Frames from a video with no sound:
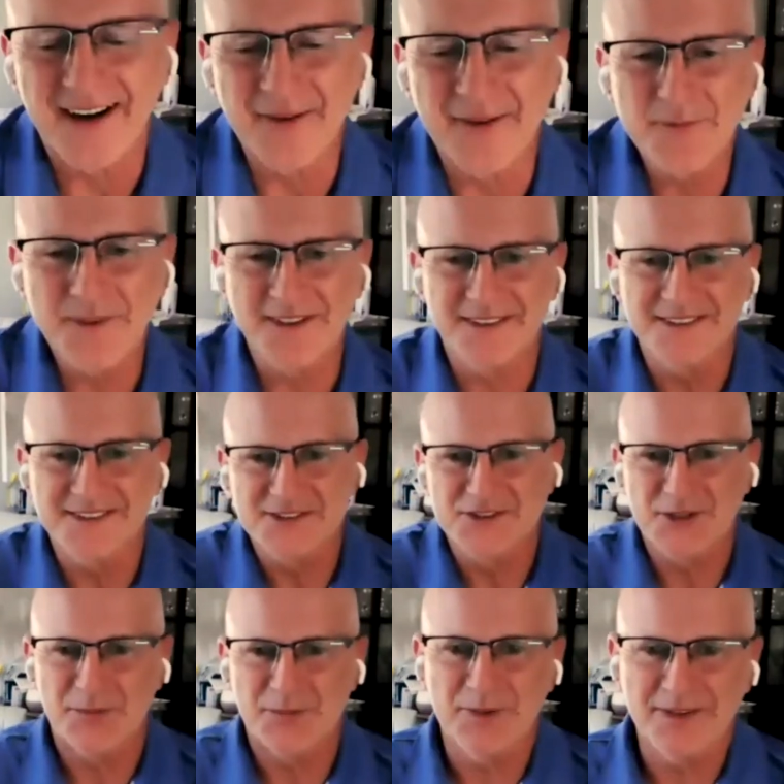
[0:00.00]
Yeah, I'm going to
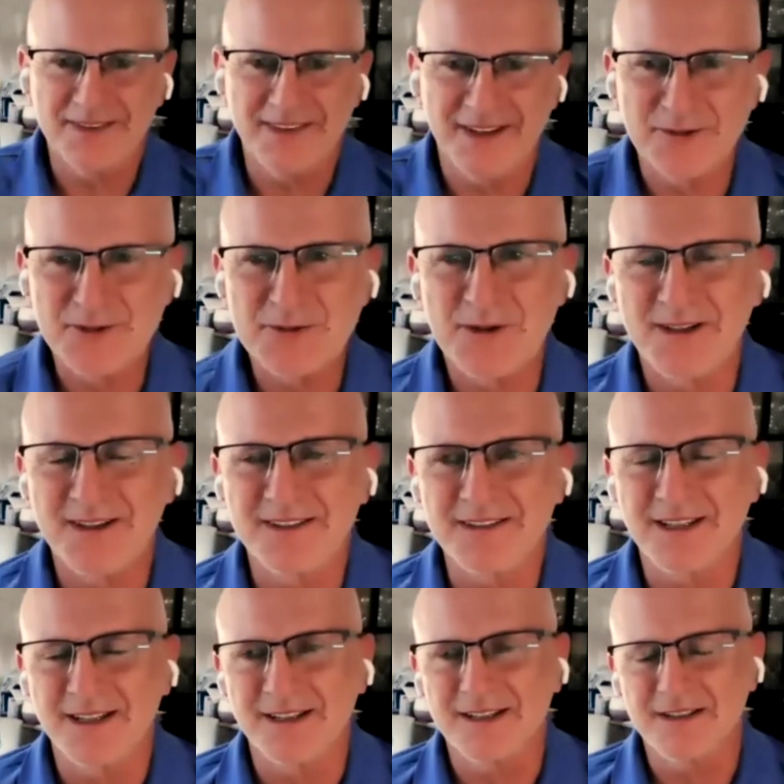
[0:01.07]
jump in there as well
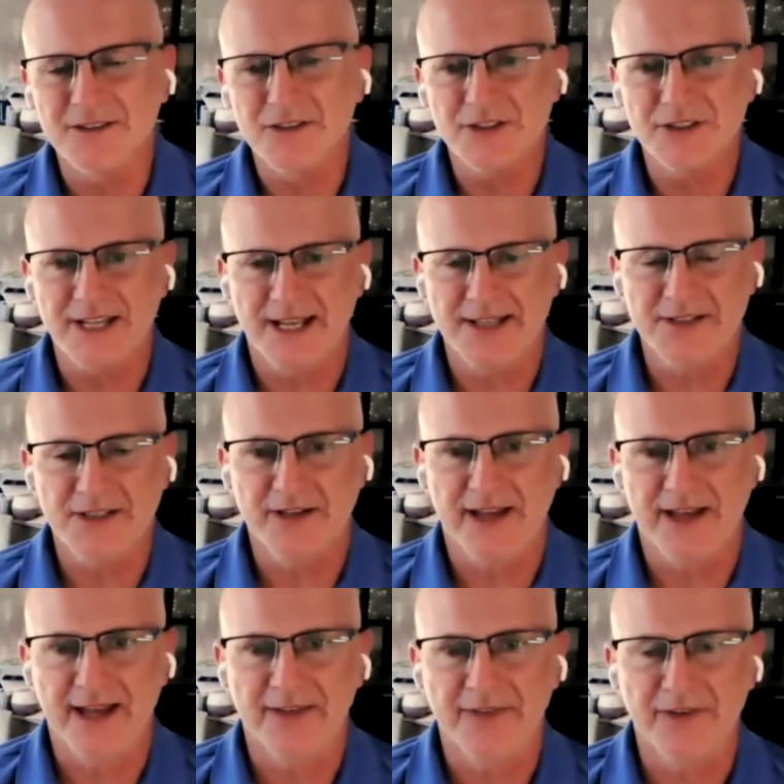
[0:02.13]
and just add
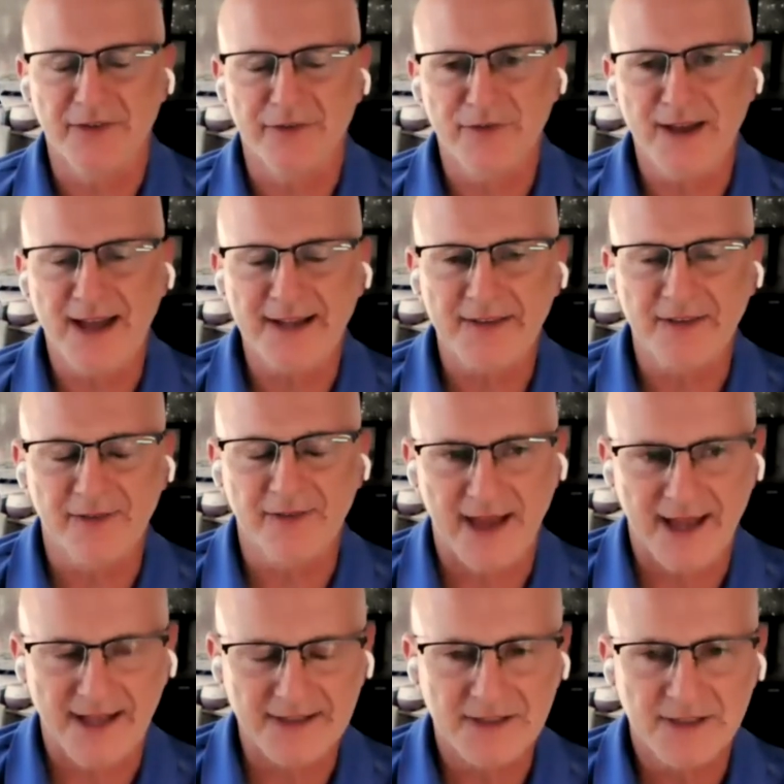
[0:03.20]
to that. The fact
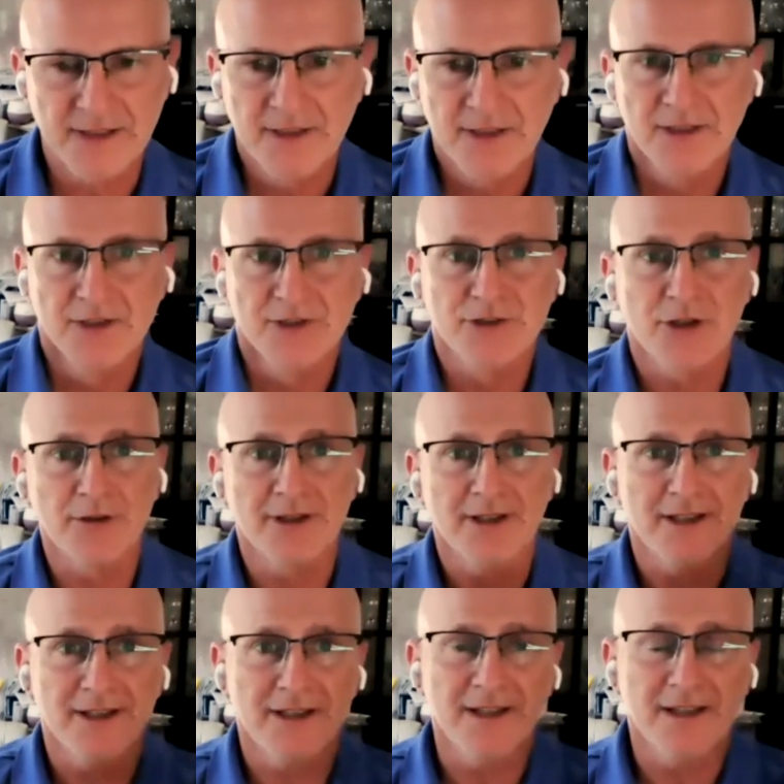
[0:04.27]
that, so
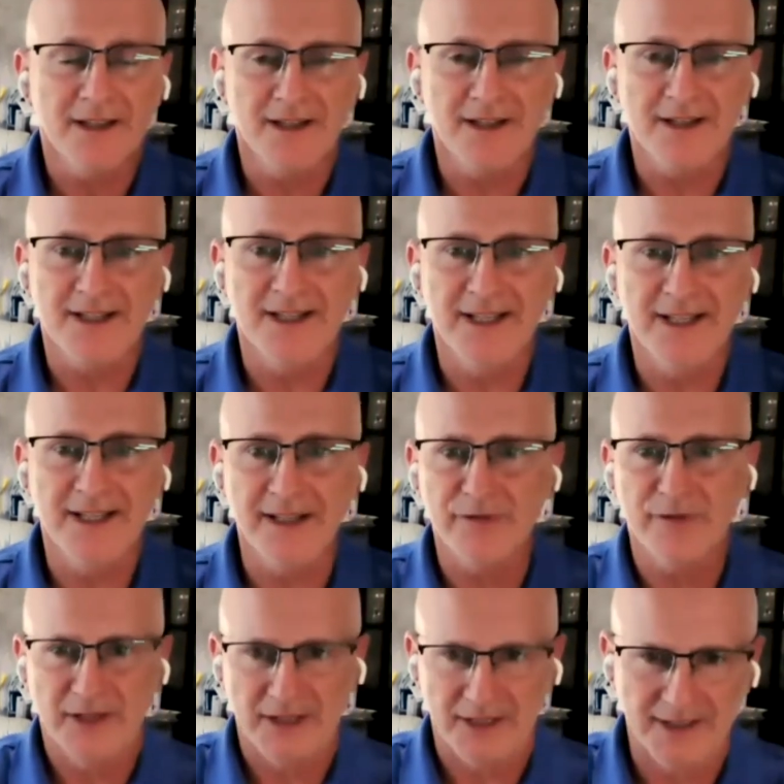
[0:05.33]

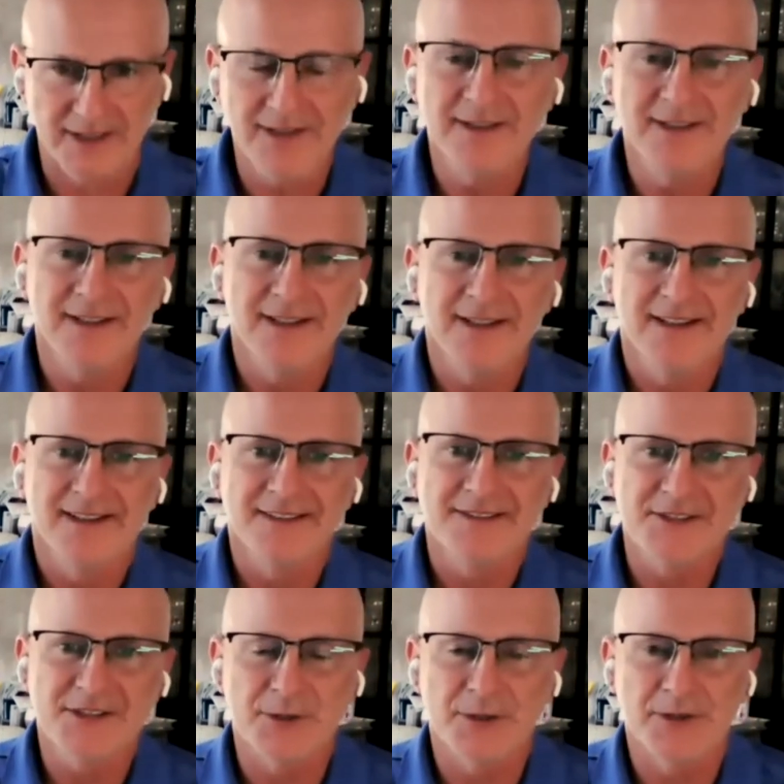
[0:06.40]
giving
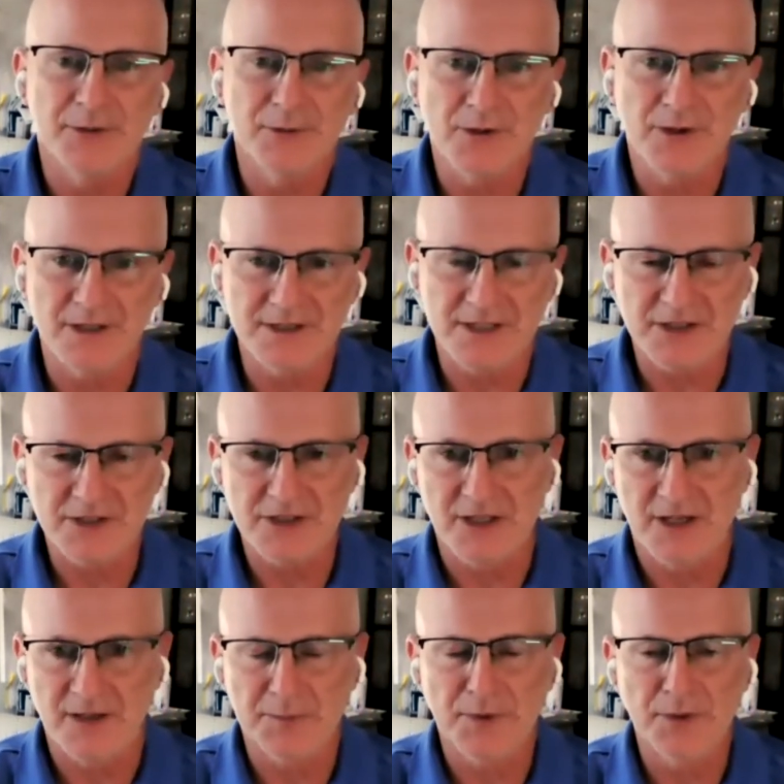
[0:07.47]
to an
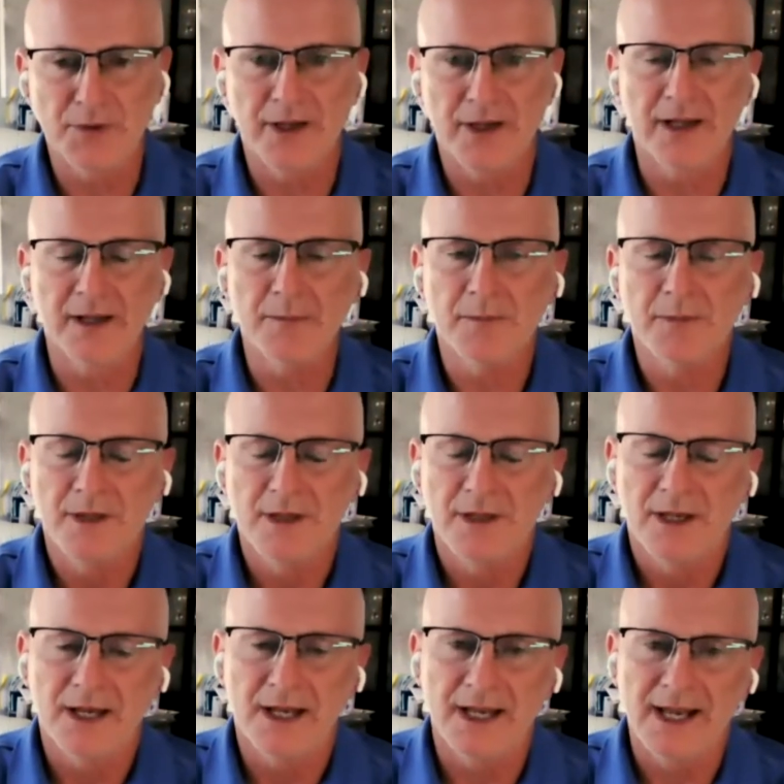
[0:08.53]
organization like Pure Game
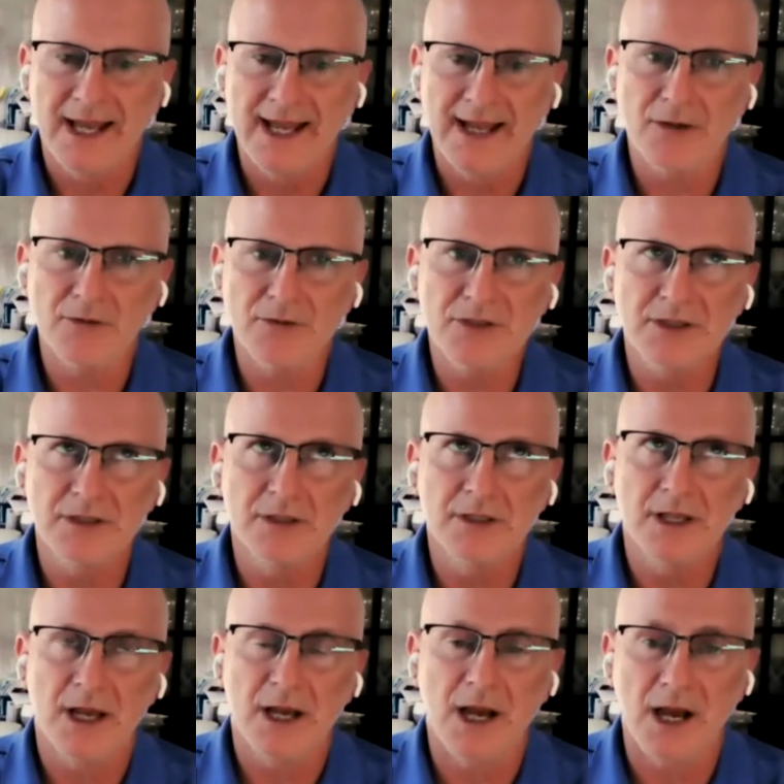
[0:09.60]
allows
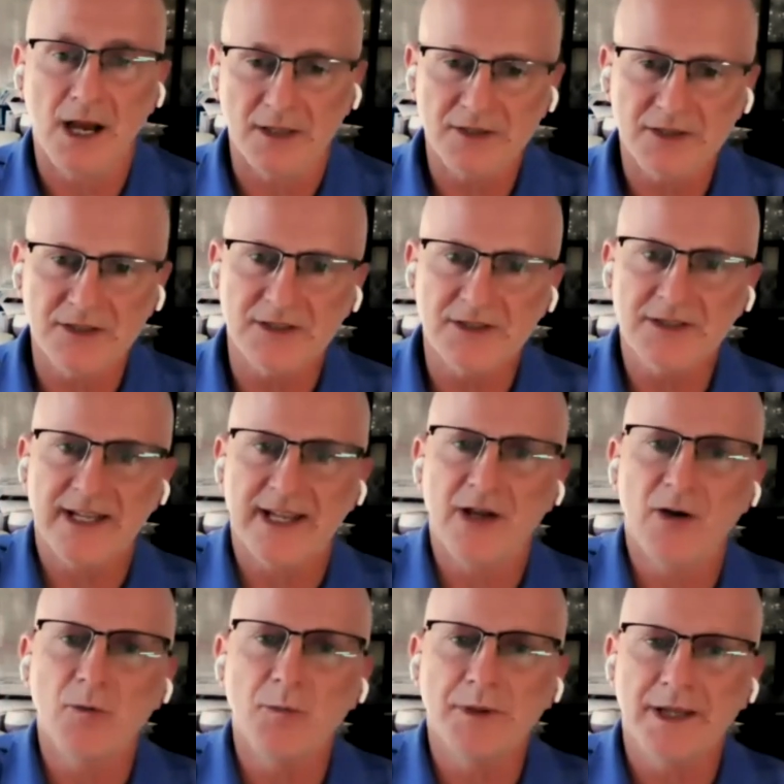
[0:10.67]
us to
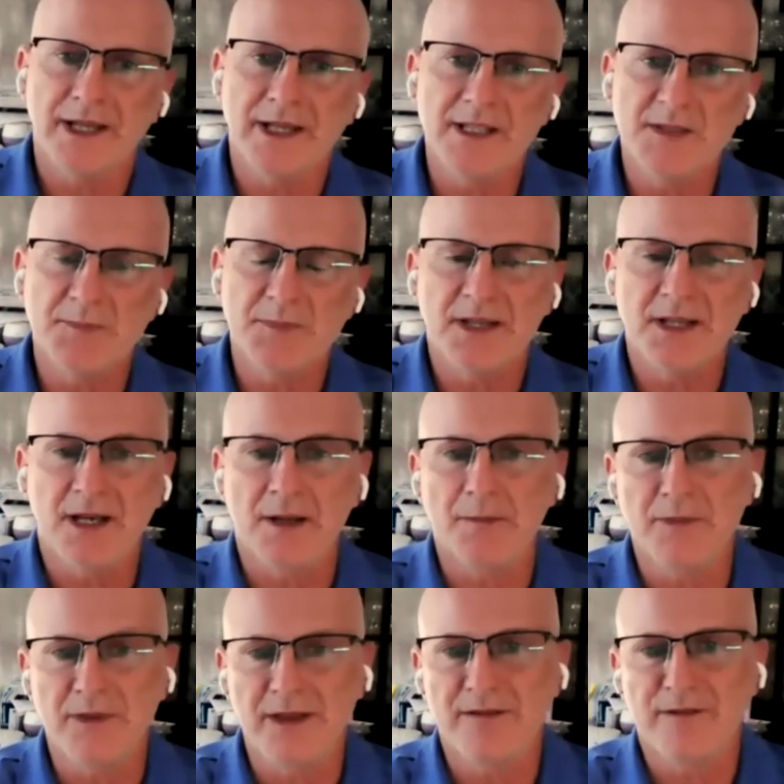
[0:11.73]
help kids
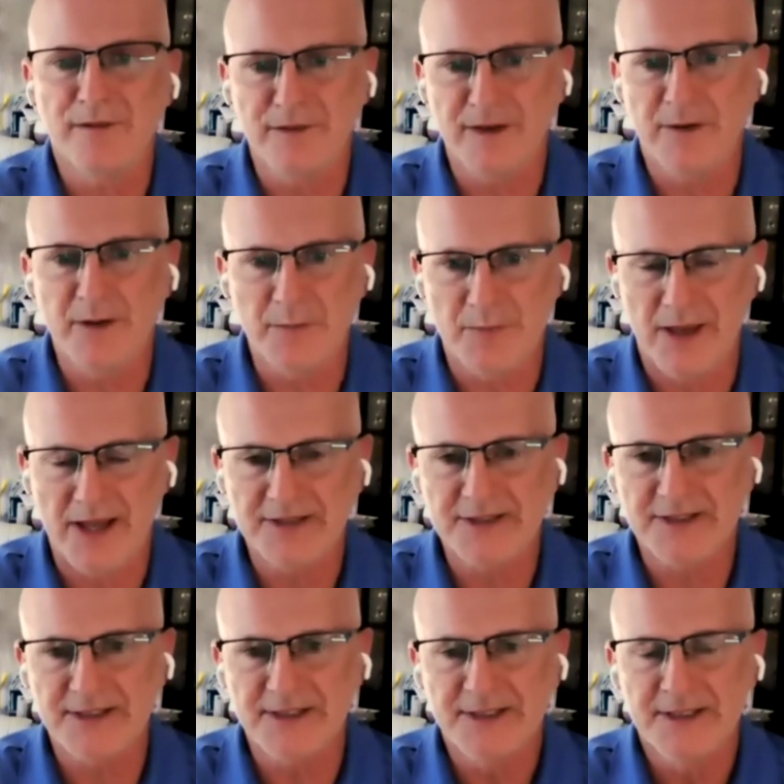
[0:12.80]
become their very
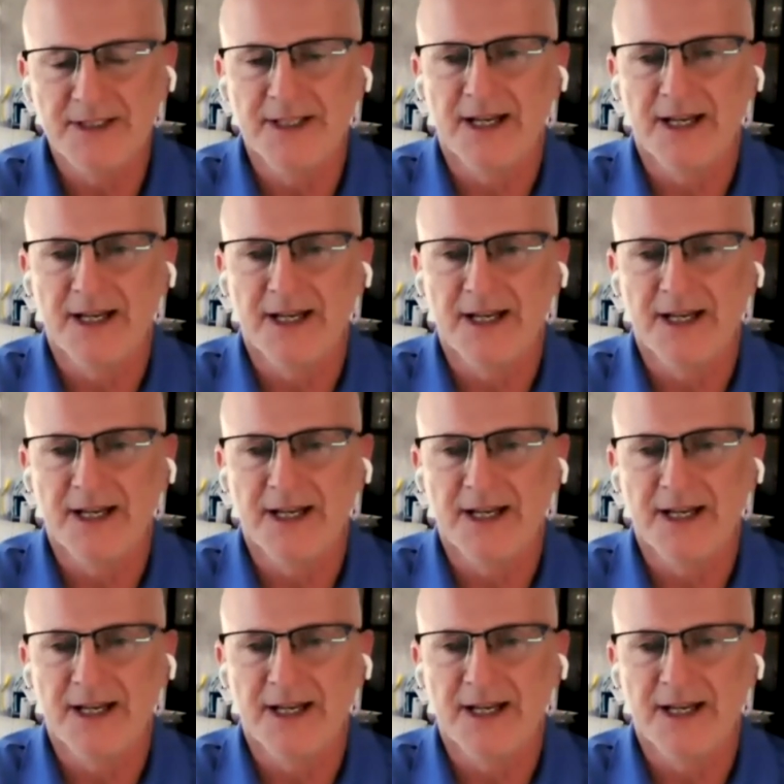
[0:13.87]
best.